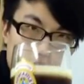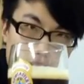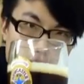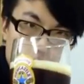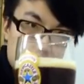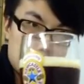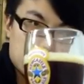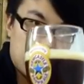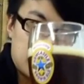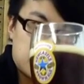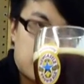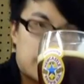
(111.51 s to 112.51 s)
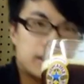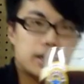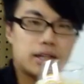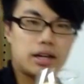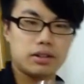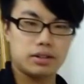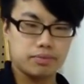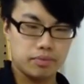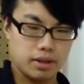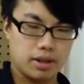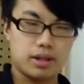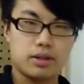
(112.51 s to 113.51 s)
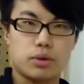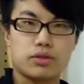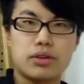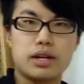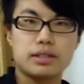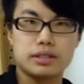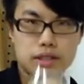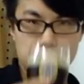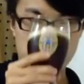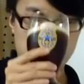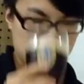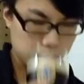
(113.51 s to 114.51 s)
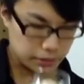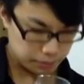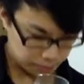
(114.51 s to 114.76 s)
just a light brown kind of color. Uh, wonderful head. Let's get the aroma on this.